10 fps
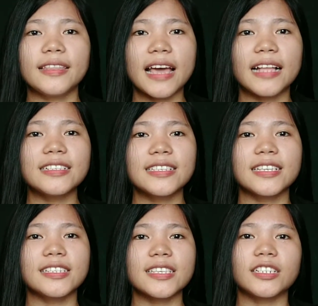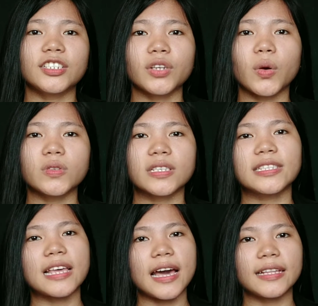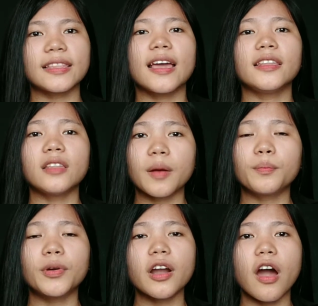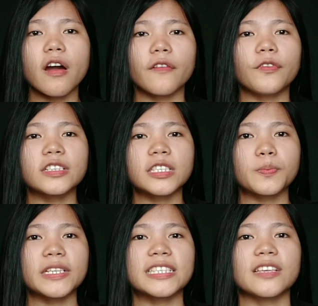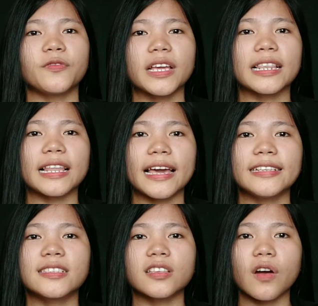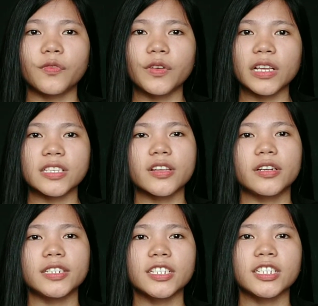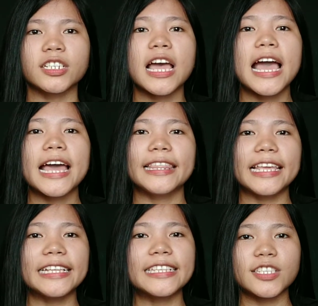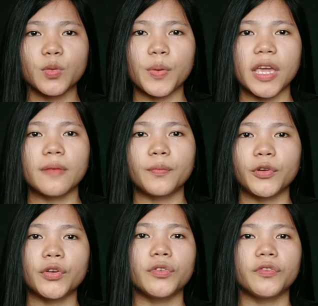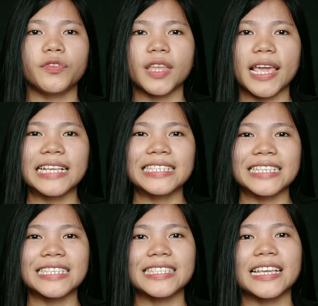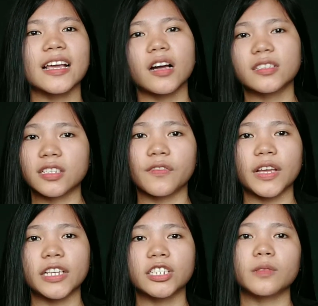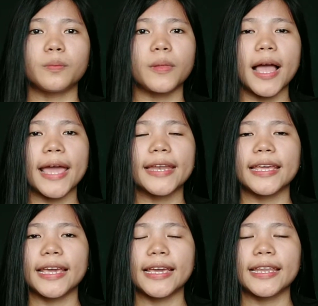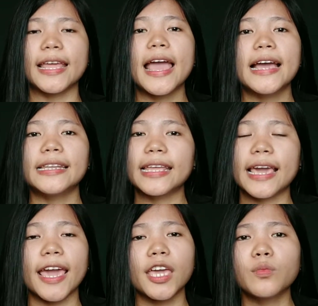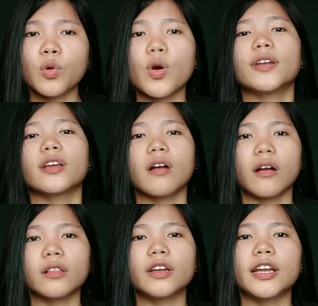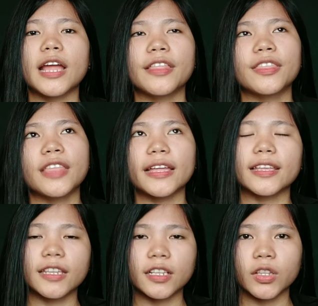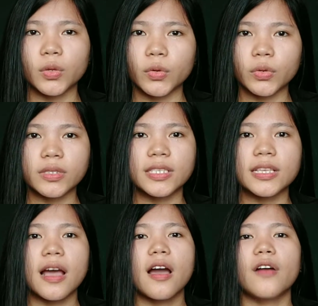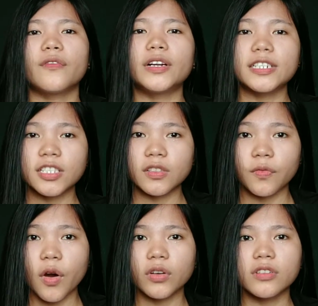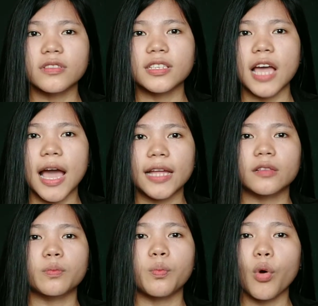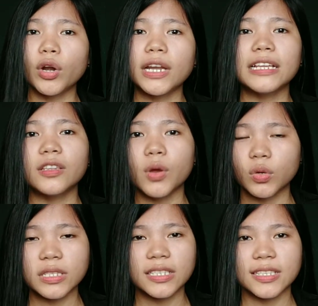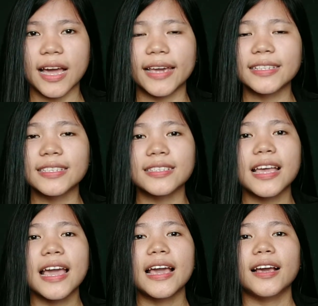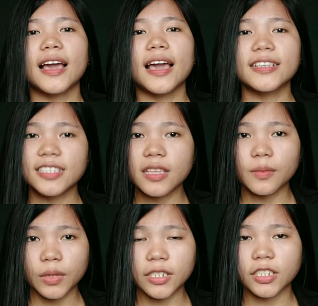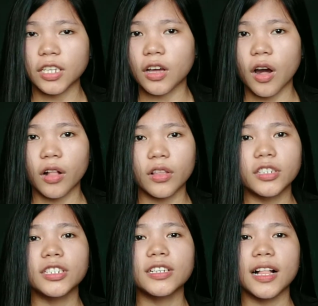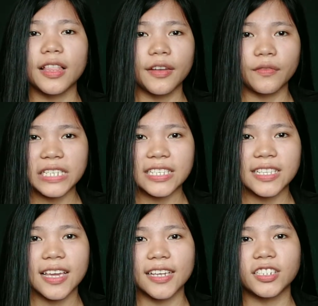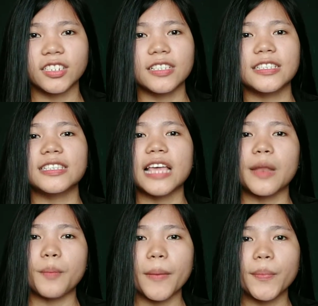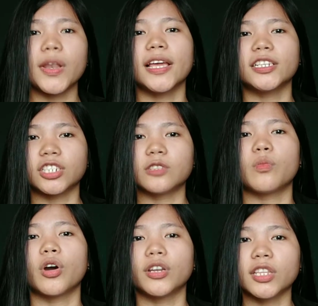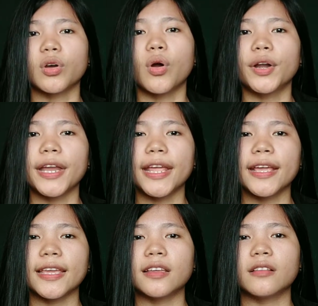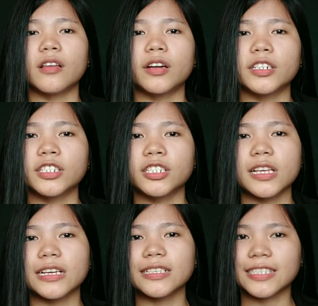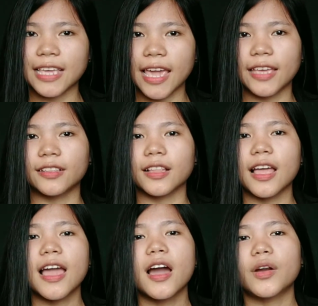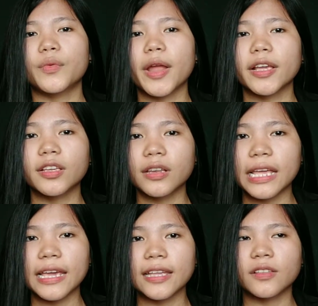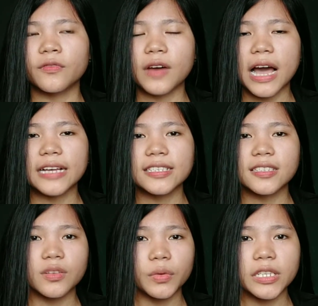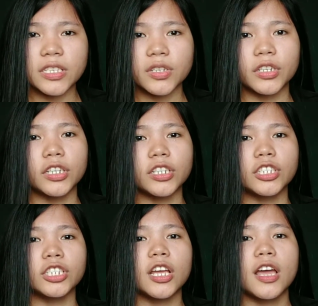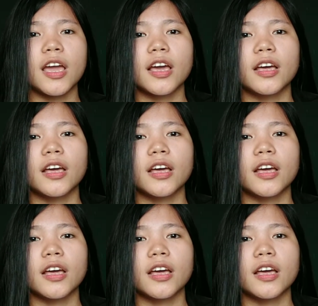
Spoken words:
Analysis shows that a number of specific lines of research needs to be improved the existing conservation plan in Decayum quadricolor, and that includes first to focus at poorly known sites, establish ecological investigations and population monitoring in a large scale, regulate vast research